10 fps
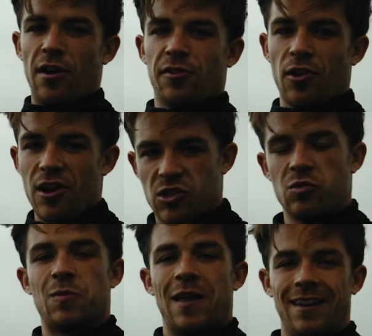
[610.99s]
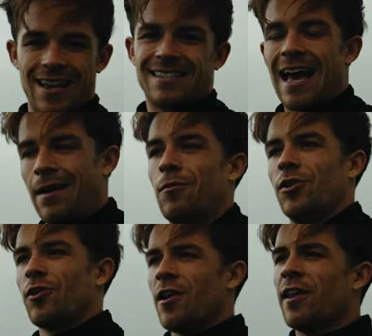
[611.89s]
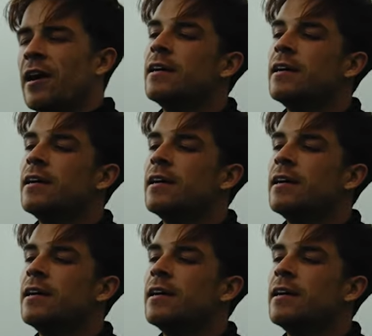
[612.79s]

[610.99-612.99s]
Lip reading: off the ground, so we're spending less time on the ground.